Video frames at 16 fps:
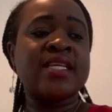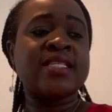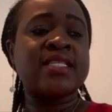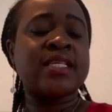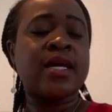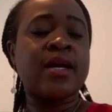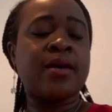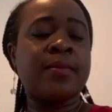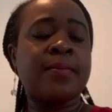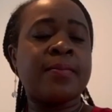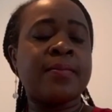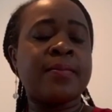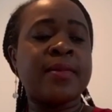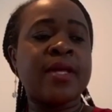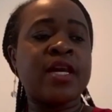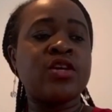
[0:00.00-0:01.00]
um,
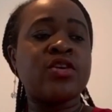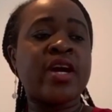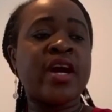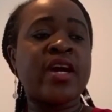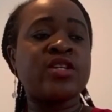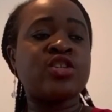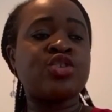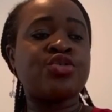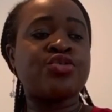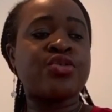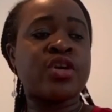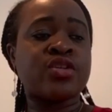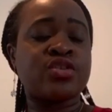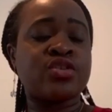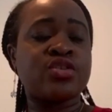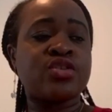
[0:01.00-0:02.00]
that you can
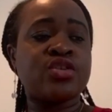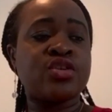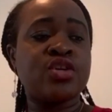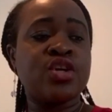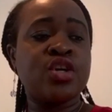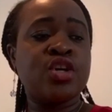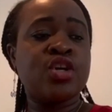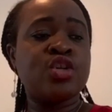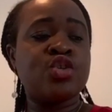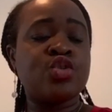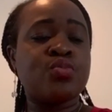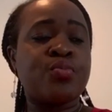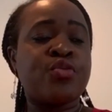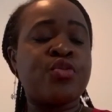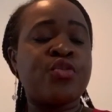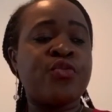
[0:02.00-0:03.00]
trust to
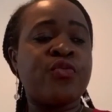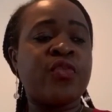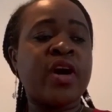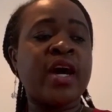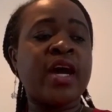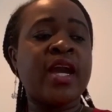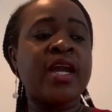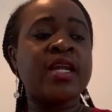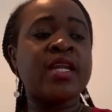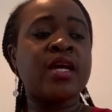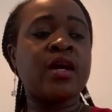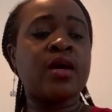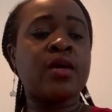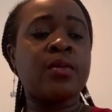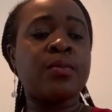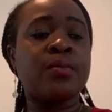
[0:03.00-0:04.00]
provide
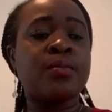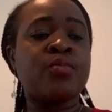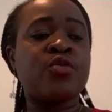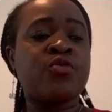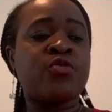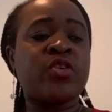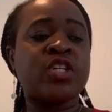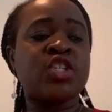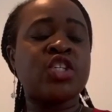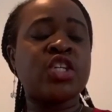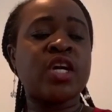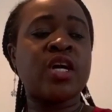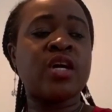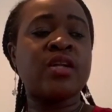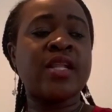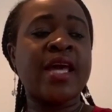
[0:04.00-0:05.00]
um,
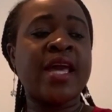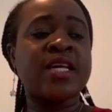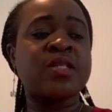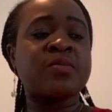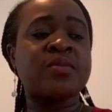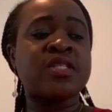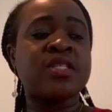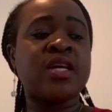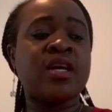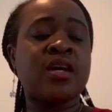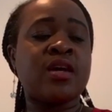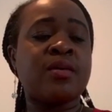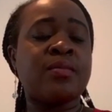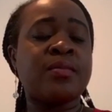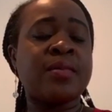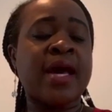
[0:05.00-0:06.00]
professional expert,
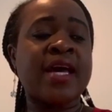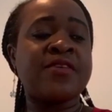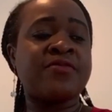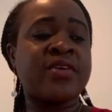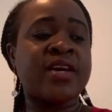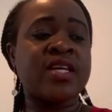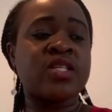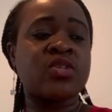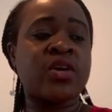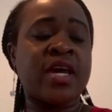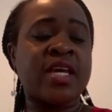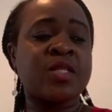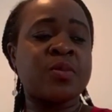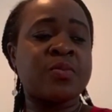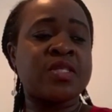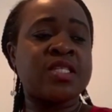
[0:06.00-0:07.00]
um, advice or
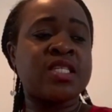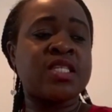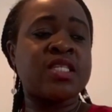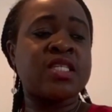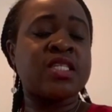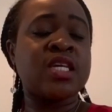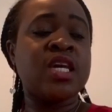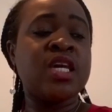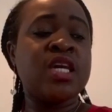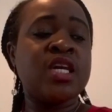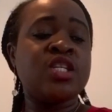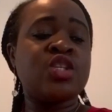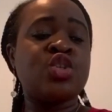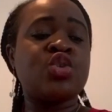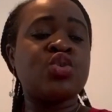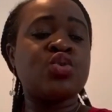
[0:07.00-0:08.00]
expertise
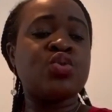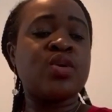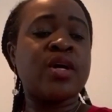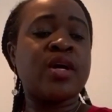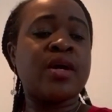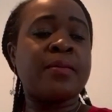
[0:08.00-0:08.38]
to um,